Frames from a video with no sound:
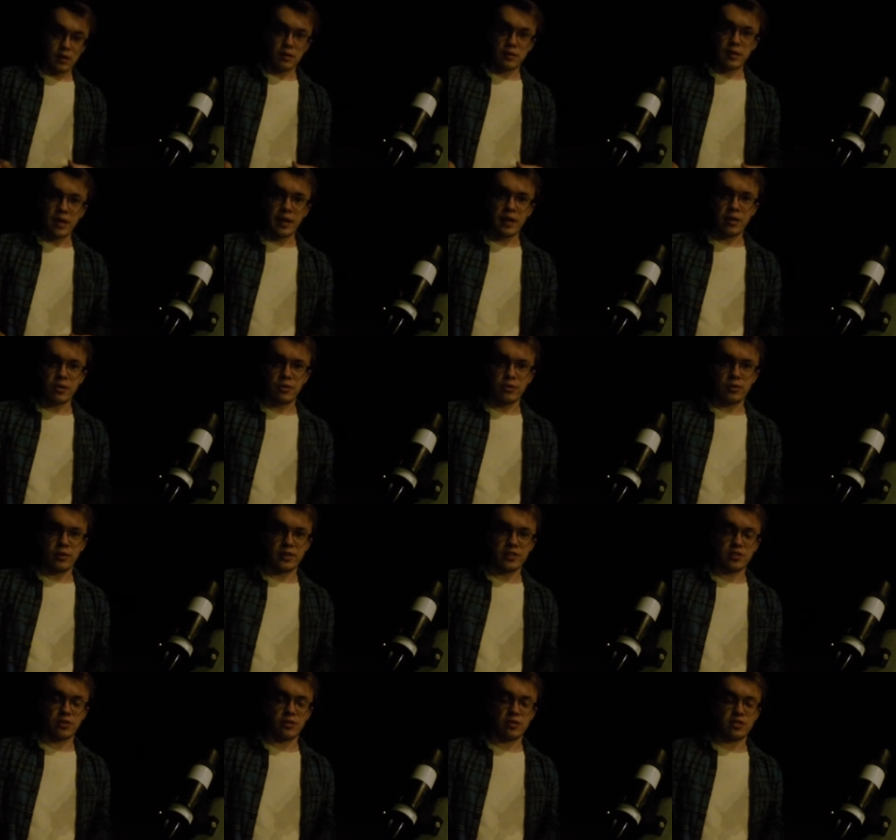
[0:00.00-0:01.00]
Now,
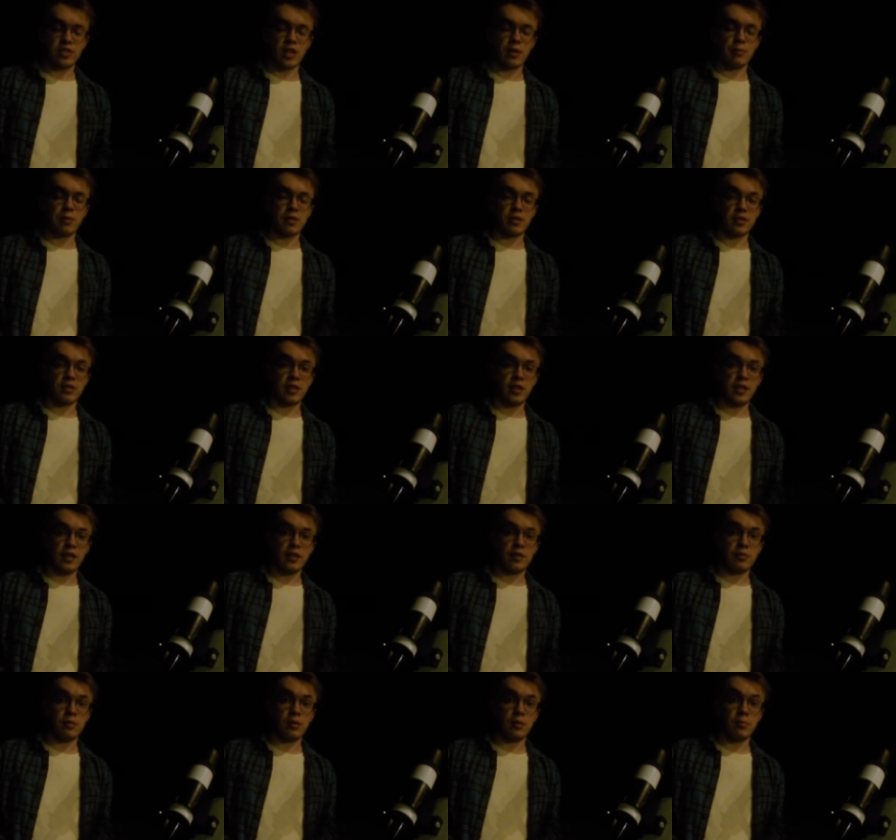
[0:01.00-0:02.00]
let's do the same thing
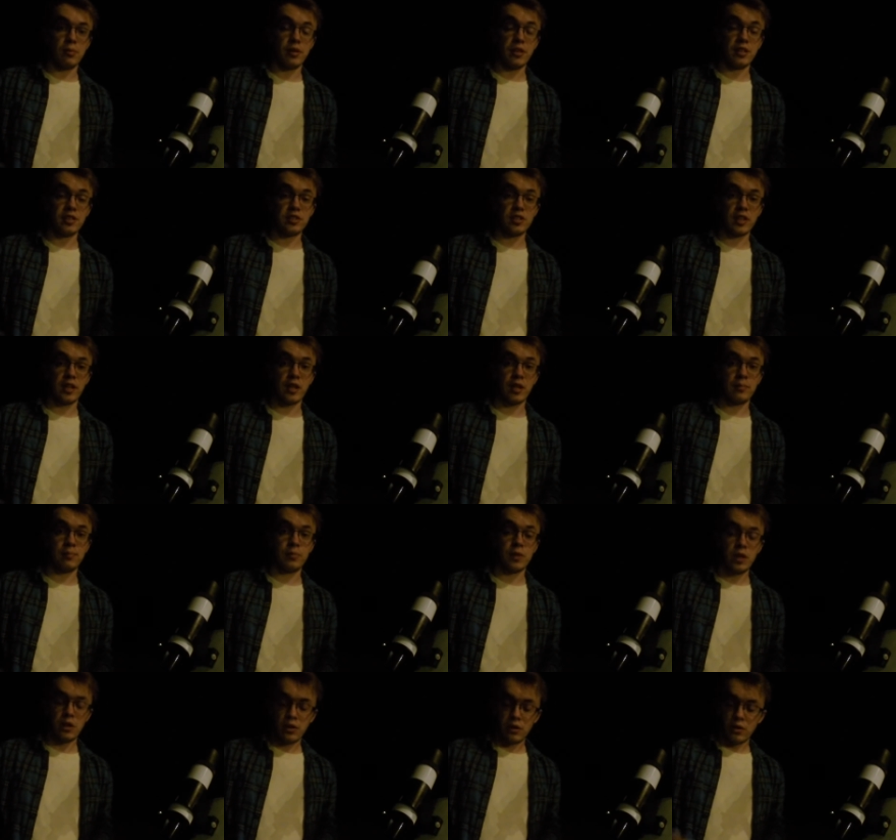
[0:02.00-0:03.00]
again, but this time
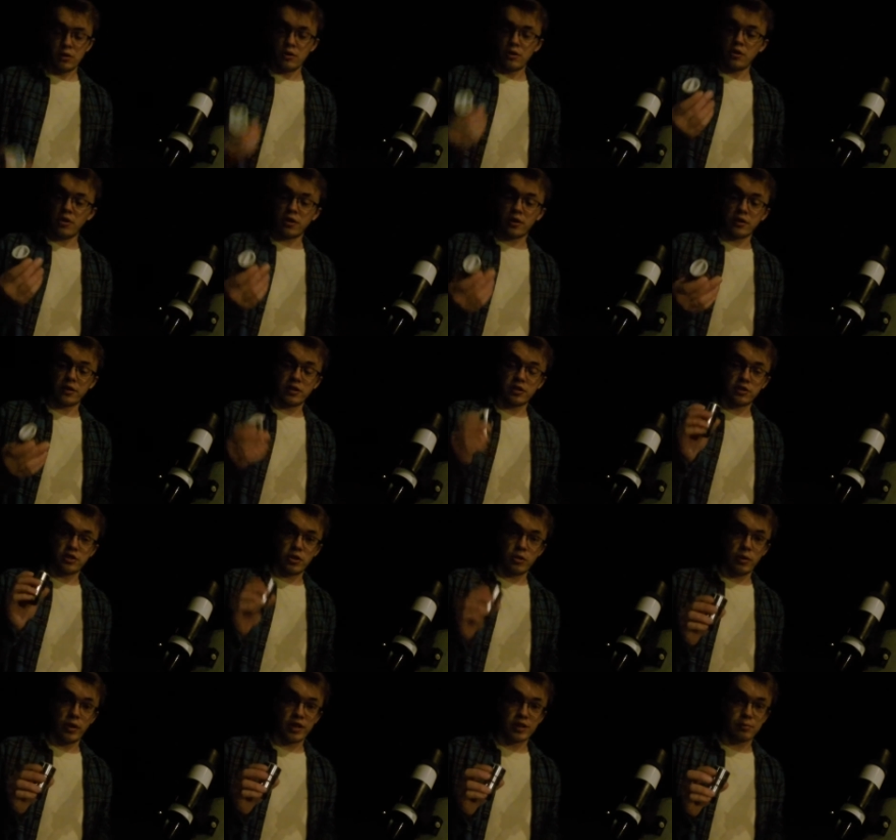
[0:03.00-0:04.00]
hooking this
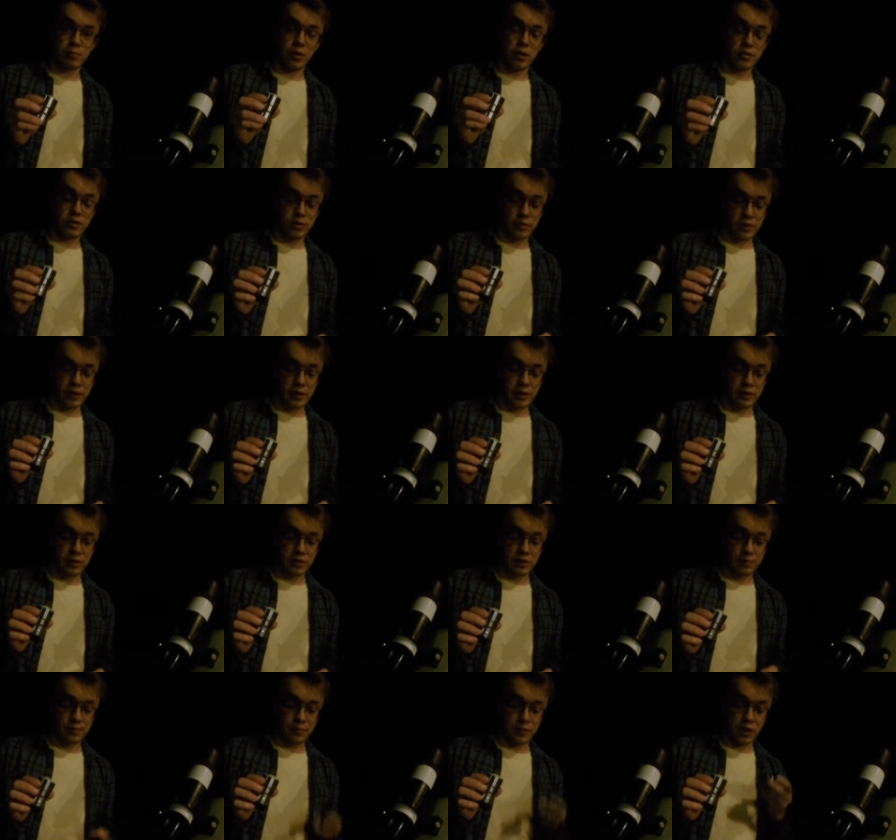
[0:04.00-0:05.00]
two X Barlow
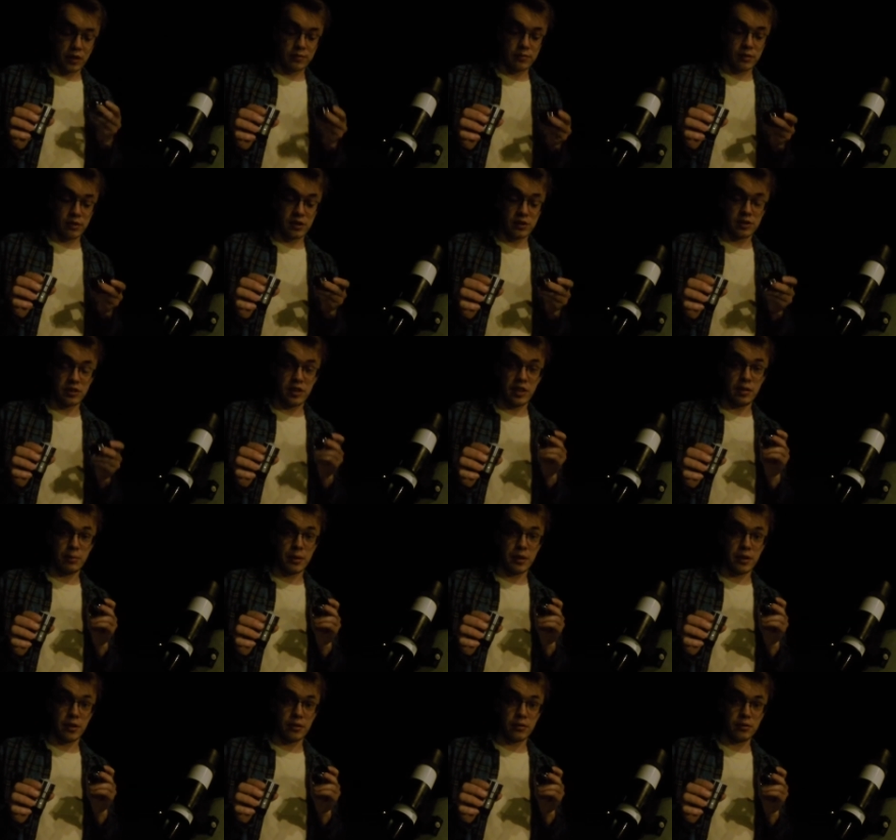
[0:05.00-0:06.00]
lens up to this
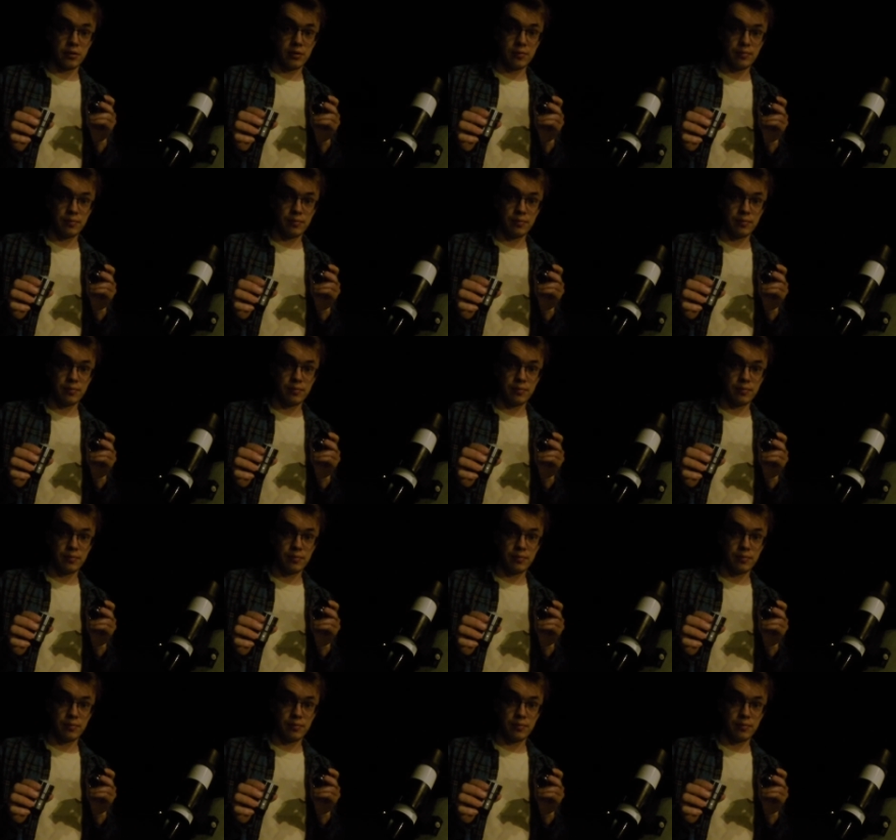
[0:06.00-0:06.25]
T-mount.